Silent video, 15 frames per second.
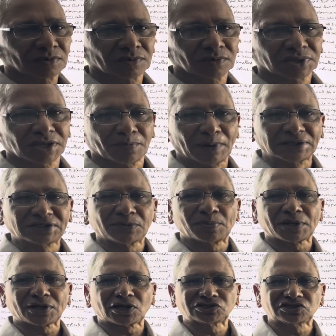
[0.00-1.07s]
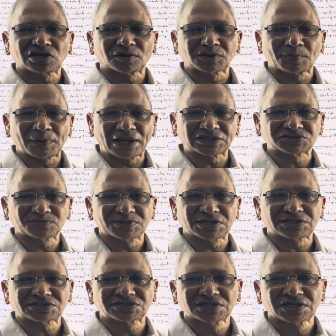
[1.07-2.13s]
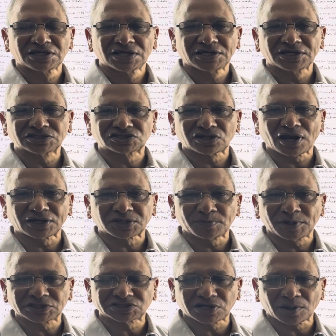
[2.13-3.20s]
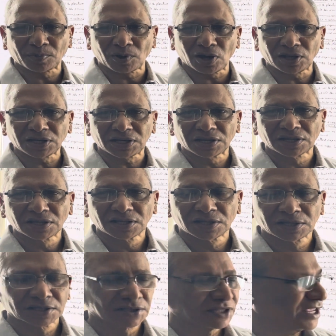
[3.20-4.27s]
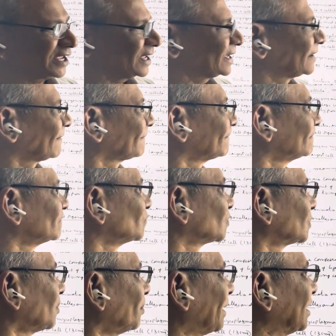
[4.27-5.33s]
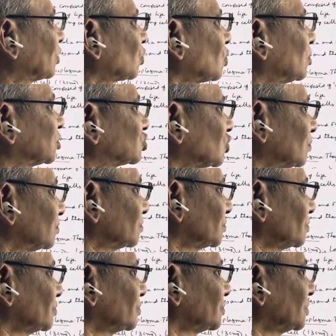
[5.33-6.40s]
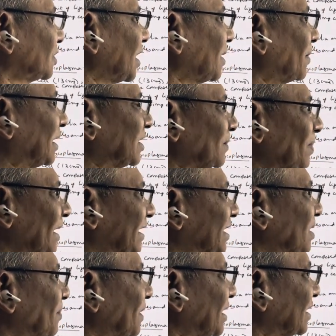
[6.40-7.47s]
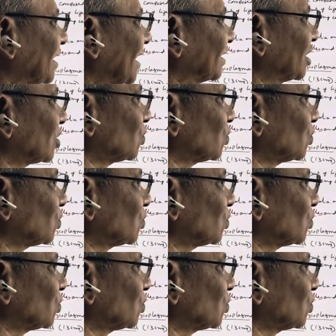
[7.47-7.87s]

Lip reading: The multiplication of the plasmids is not based upon the main chromosome. They multiply independently on their